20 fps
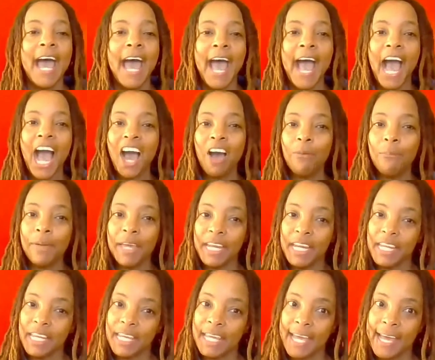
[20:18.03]
how
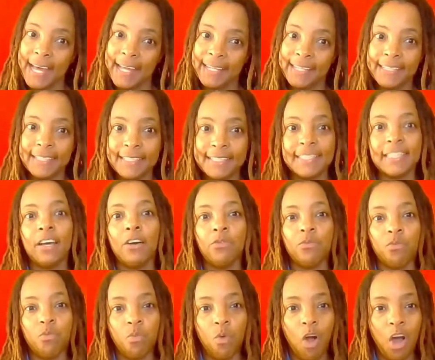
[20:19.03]
many gallons
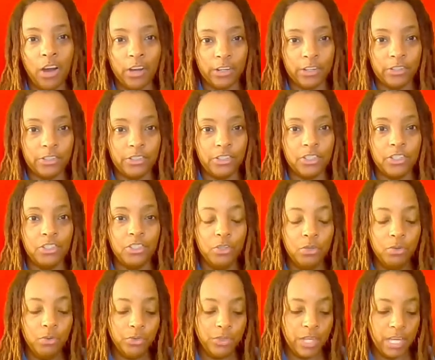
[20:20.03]
of water do
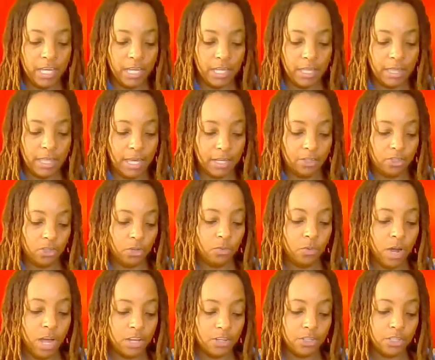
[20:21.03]
you think that
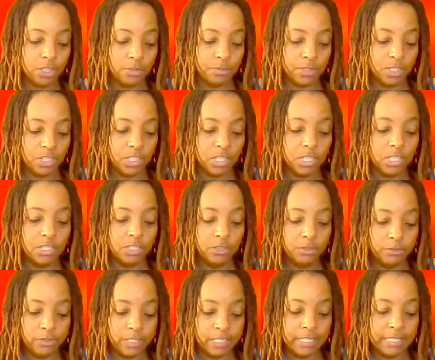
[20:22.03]
your washing machine
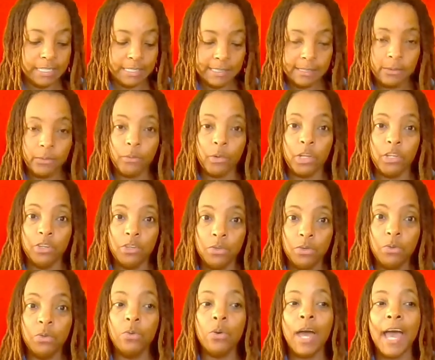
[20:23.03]
uses when
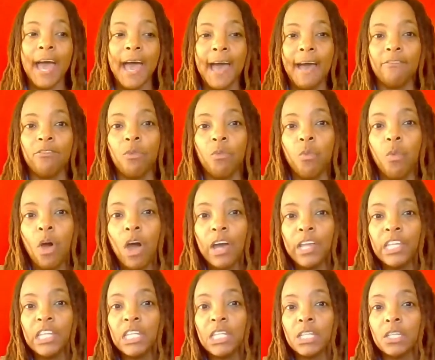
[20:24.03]
you have
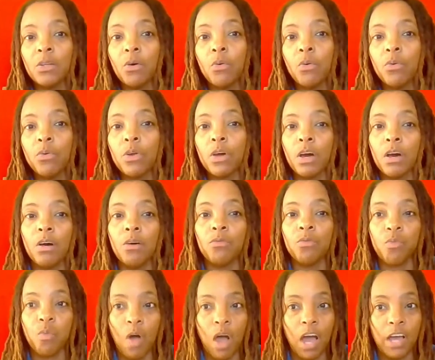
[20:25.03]
one load
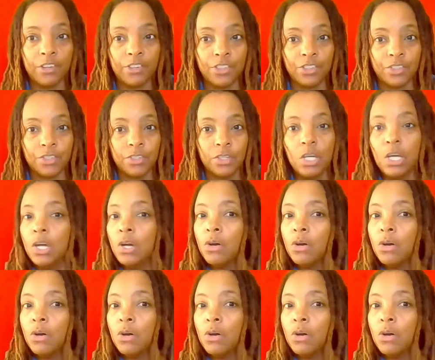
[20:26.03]
of wash?